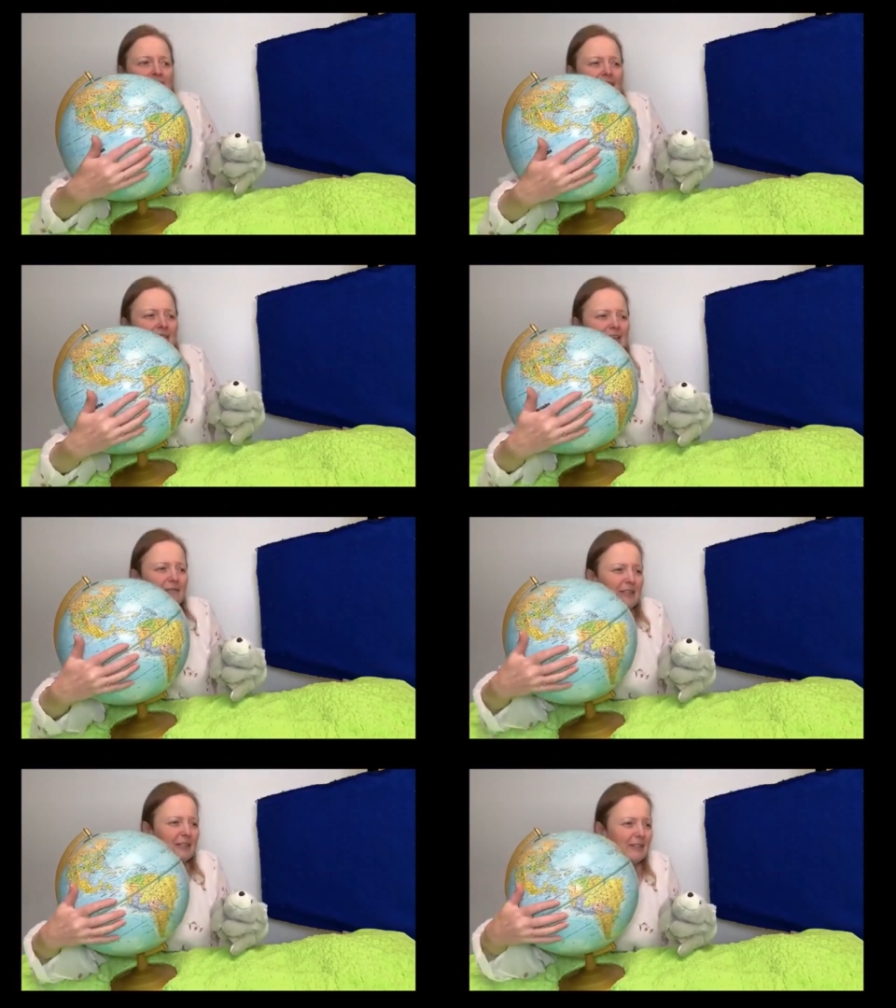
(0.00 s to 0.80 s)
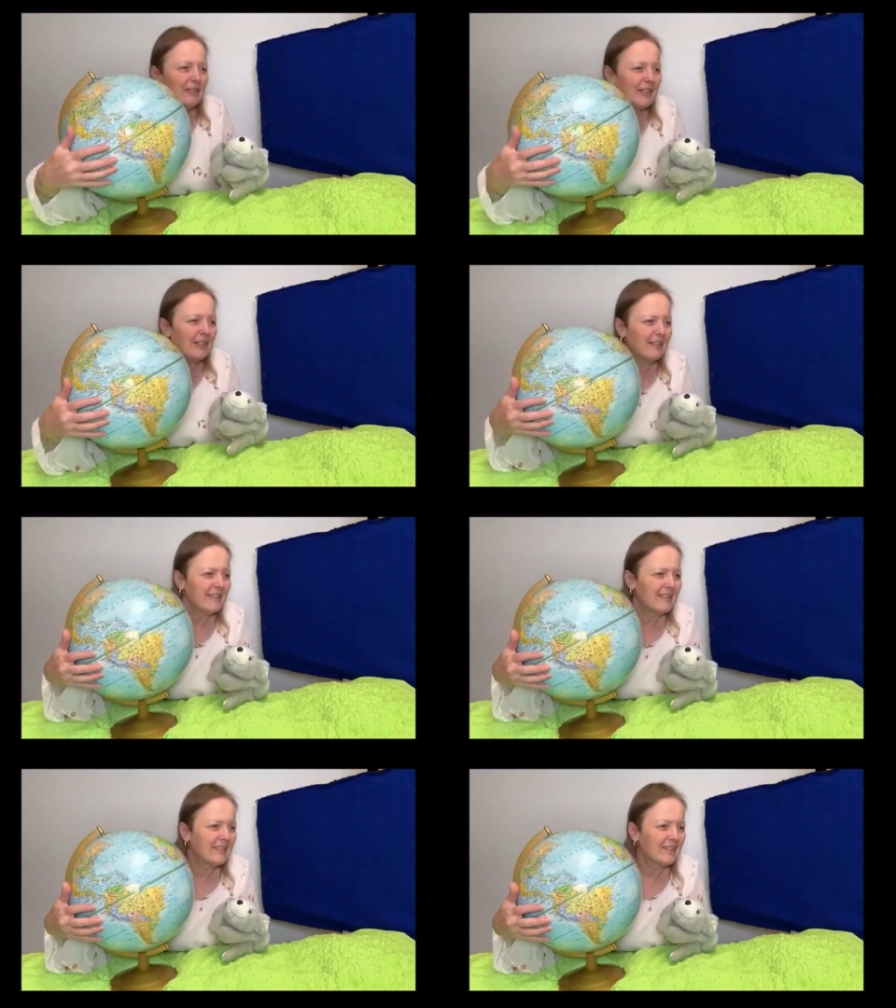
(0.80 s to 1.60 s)
There we are. Let's
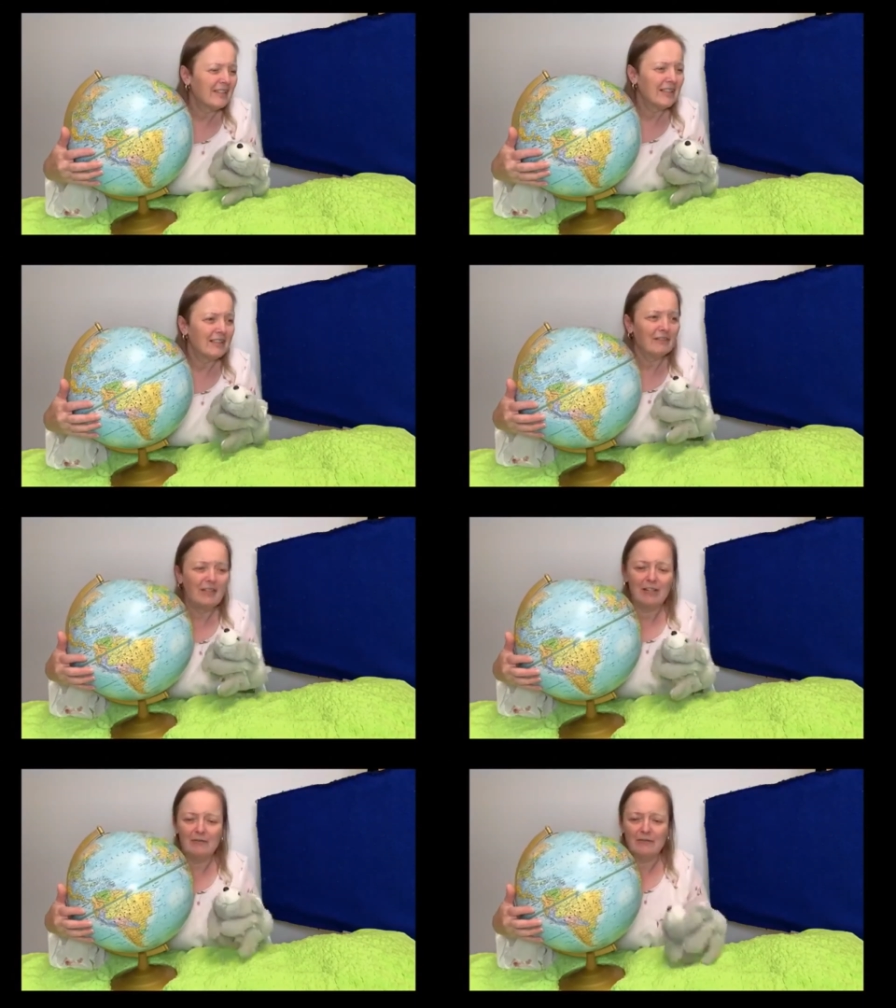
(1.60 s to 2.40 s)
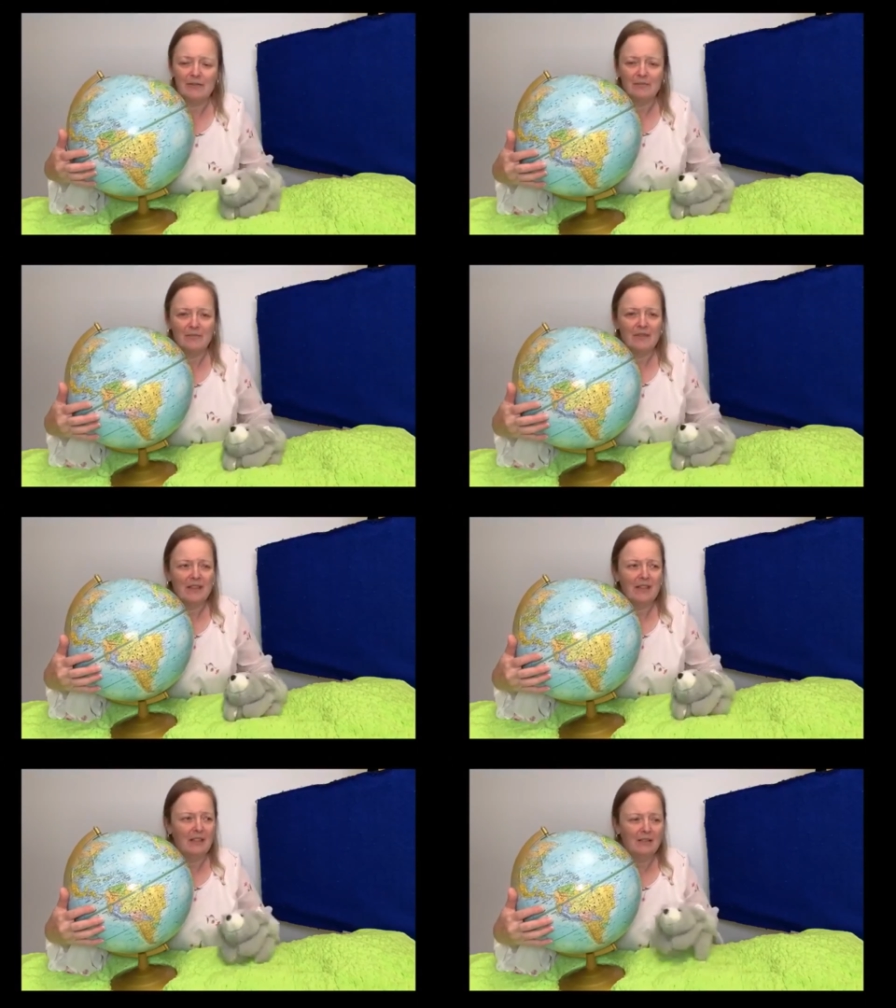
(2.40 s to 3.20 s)
turn it around.
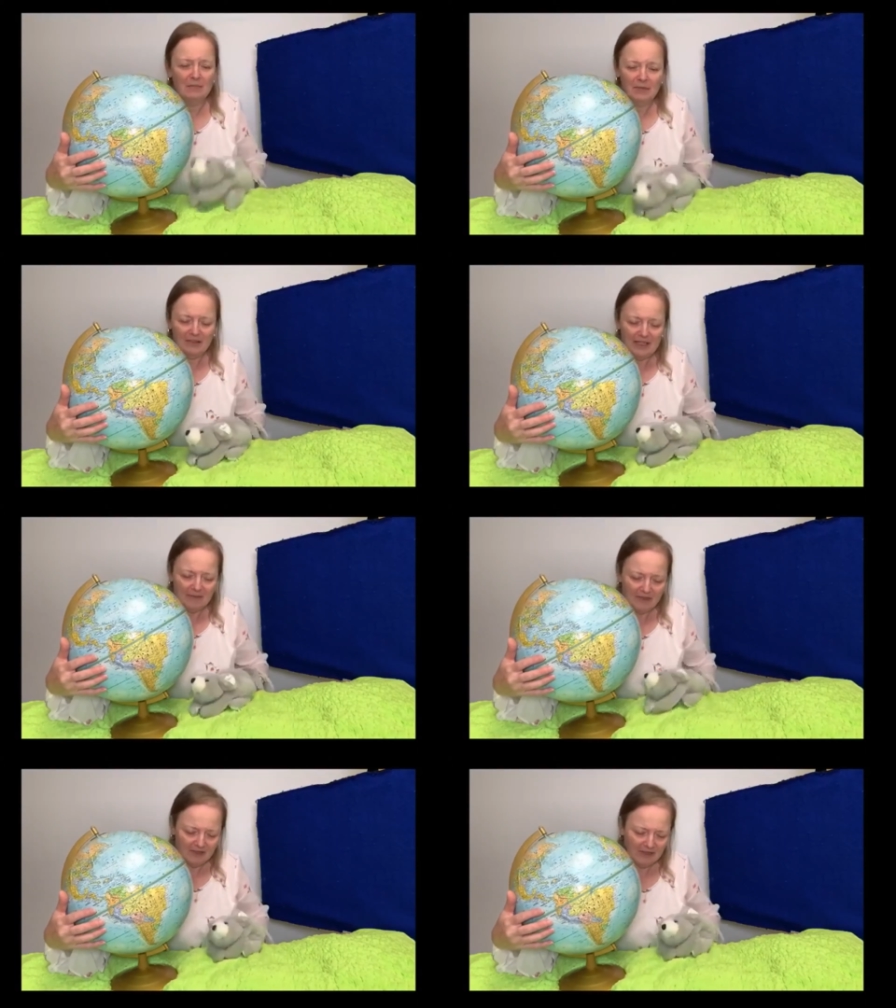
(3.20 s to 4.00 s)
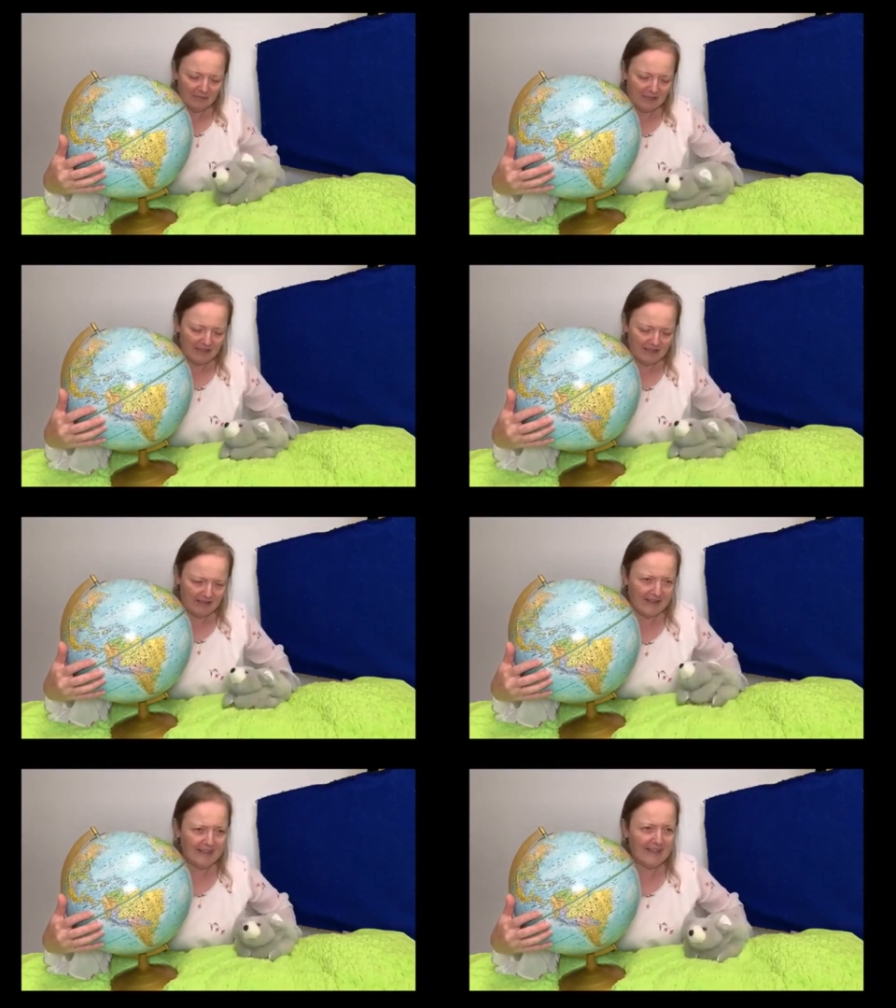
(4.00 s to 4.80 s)
Molly, I'm just gonna be
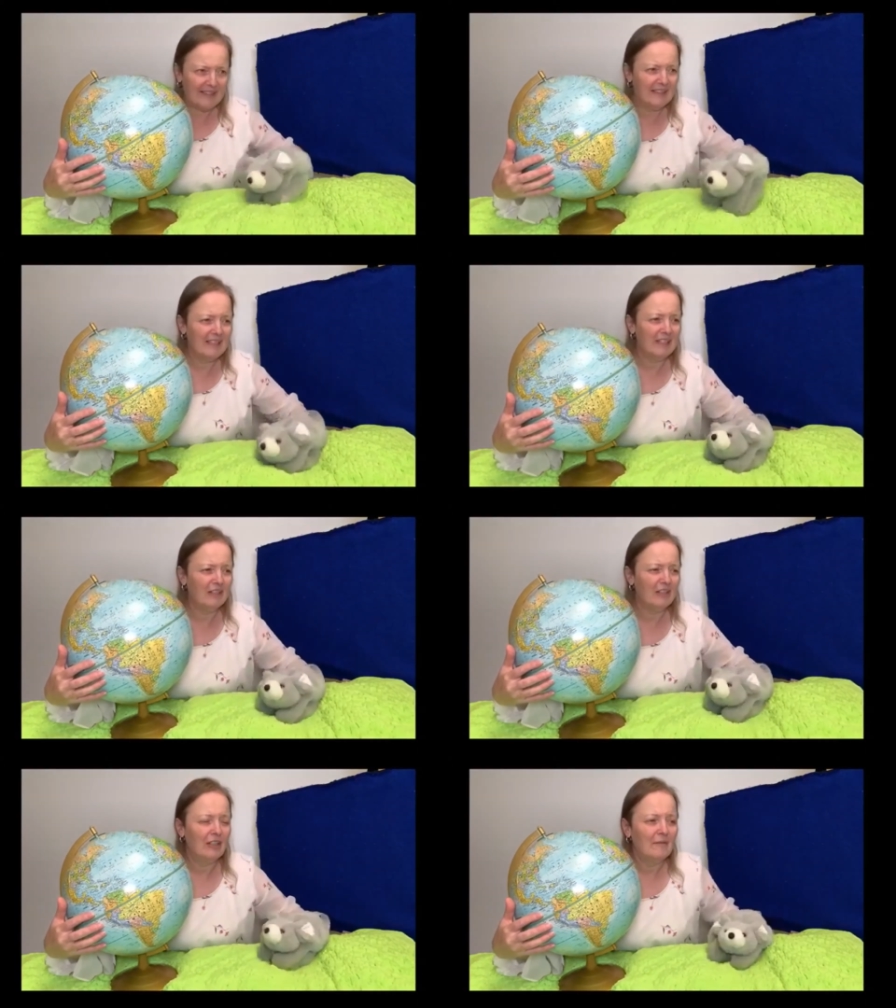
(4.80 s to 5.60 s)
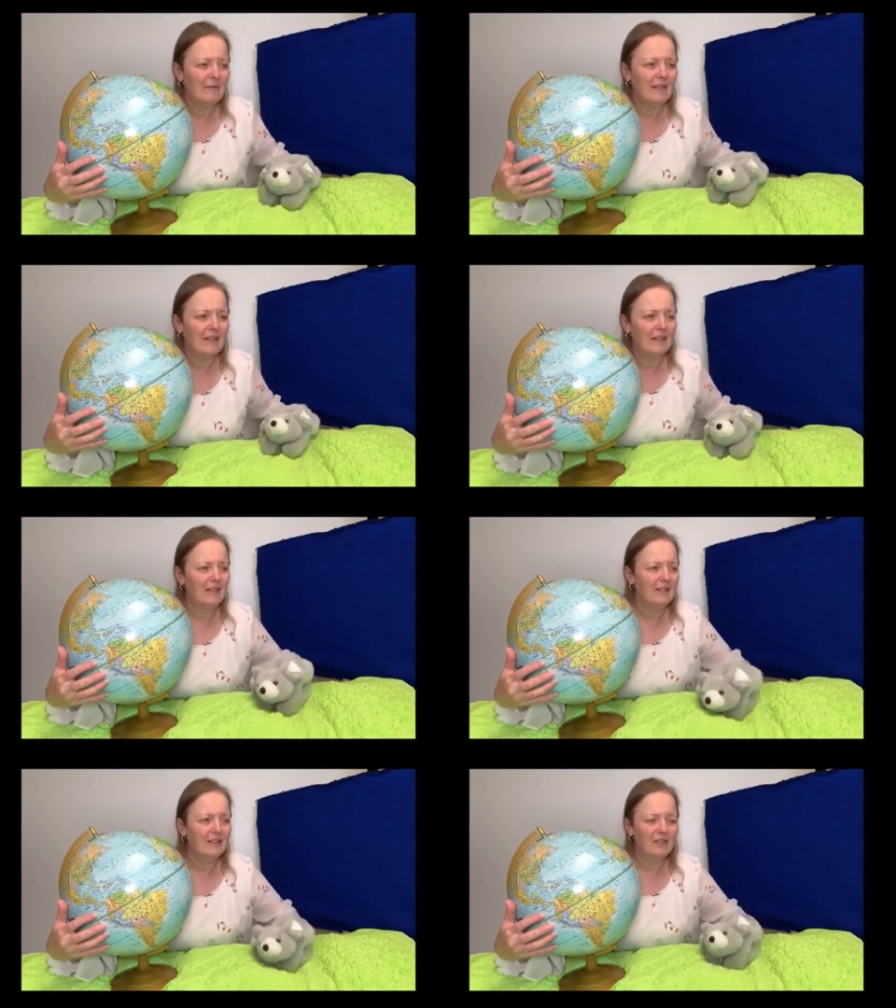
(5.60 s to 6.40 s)
a second here. I'm
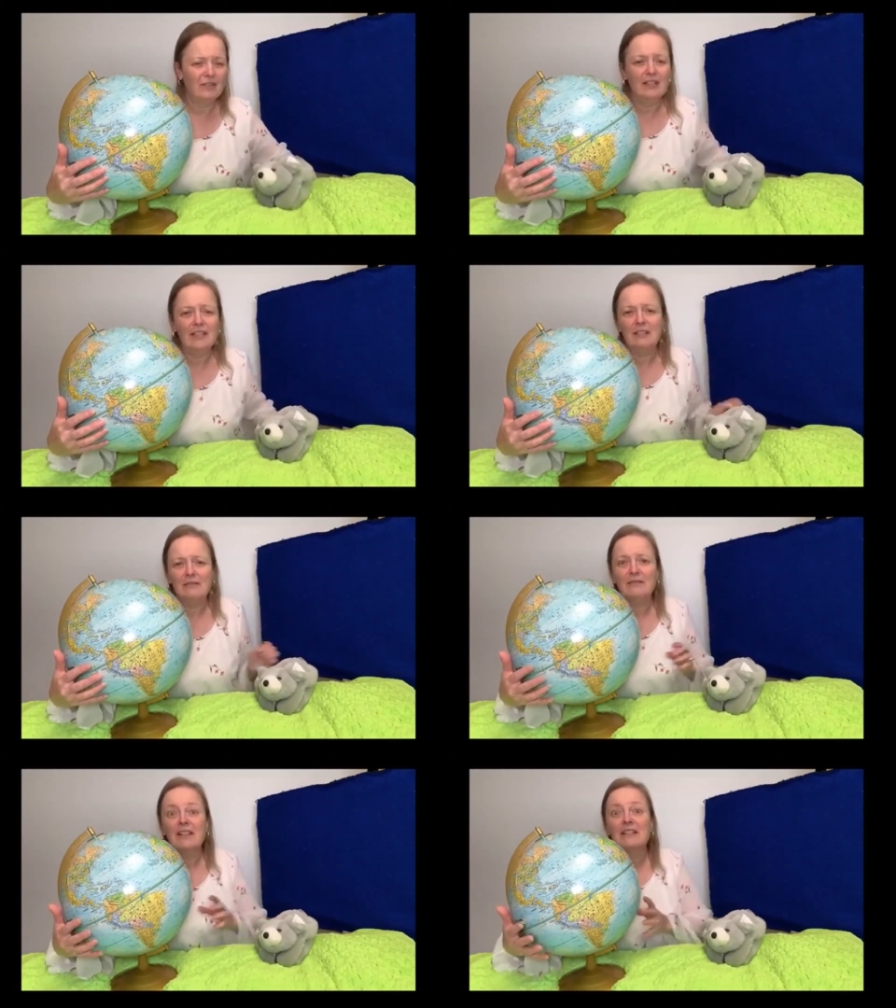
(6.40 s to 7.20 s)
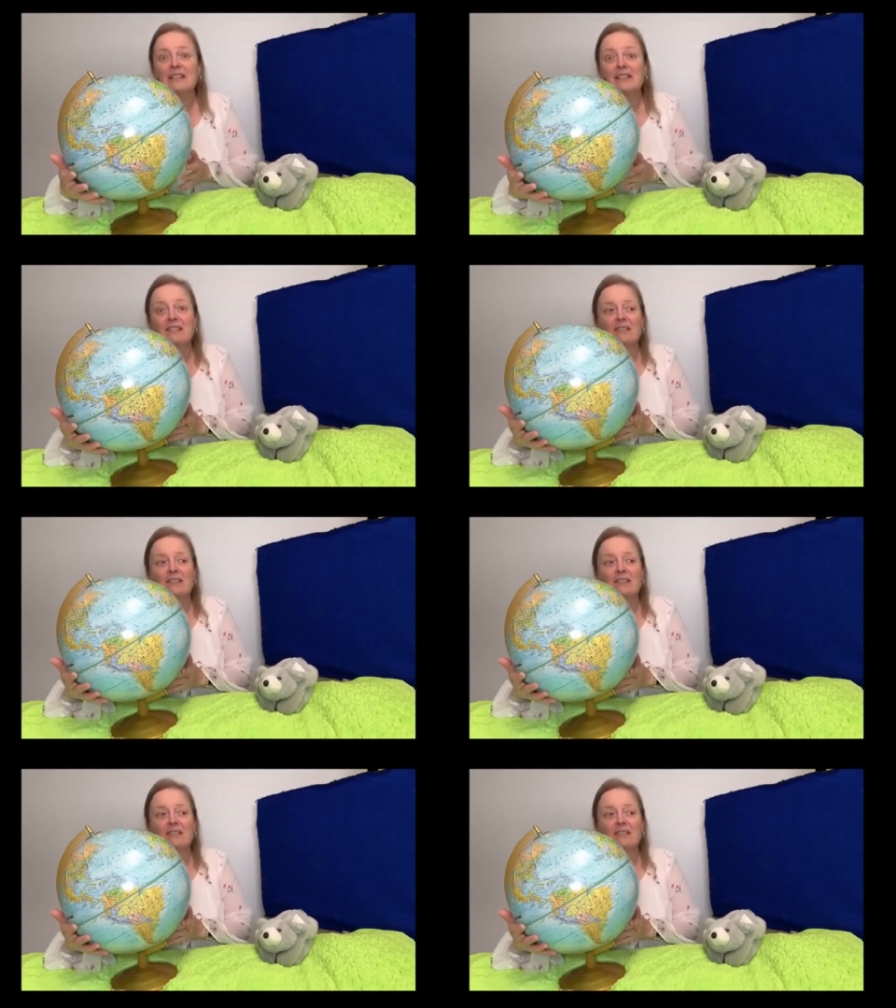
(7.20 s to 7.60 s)
gonna try to fix this so our